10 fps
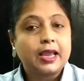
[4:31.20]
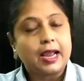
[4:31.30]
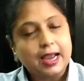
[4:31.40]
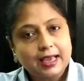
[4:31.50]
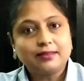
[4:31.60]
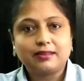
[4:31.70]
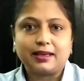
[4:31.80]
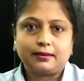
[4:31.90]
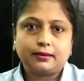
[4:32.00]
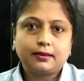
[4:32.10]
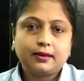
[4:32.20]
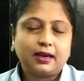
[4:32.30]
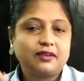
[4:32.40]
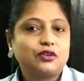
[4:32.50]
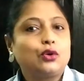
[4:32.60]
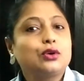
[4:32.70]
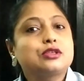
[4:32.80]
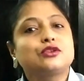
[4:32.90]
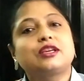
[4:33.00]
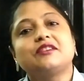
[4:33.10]
And then I've
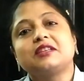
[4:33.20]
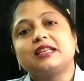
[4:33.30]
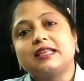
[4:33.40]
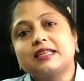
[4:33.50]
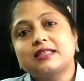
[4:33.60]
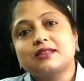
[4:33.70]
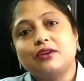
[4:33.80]
also given a list